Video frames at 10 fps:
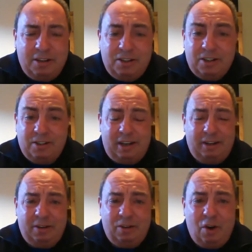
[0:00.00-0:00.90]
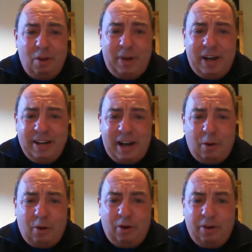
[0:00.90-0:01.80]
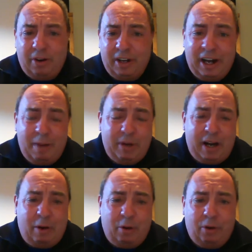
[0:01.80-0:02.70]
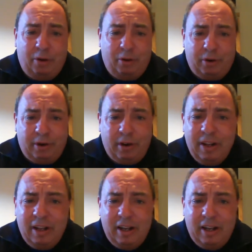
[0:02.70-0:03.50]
And it's just like, go to bed an hour earlier, get up an hour earlier,